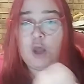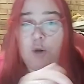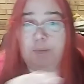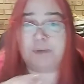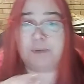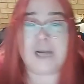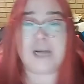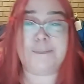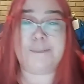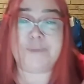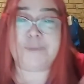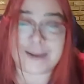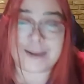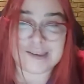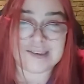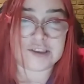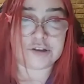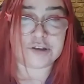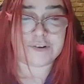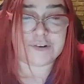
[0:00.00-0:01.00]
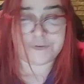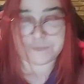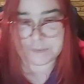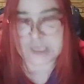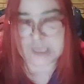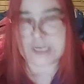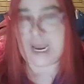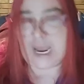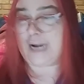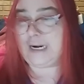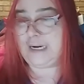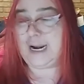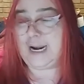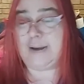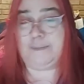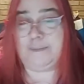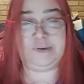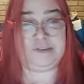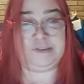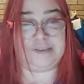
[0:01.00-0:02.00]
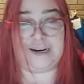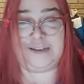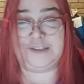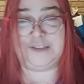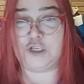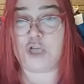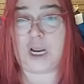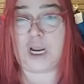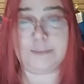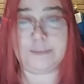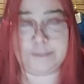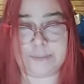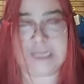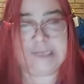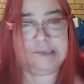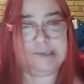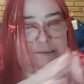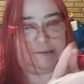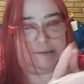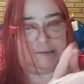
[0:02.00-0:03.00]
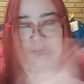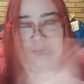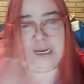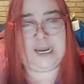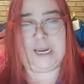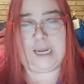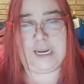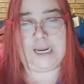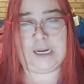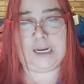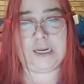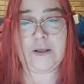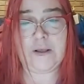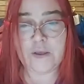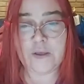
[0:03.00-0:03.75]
open it up. They consider 99% of the time it's, it,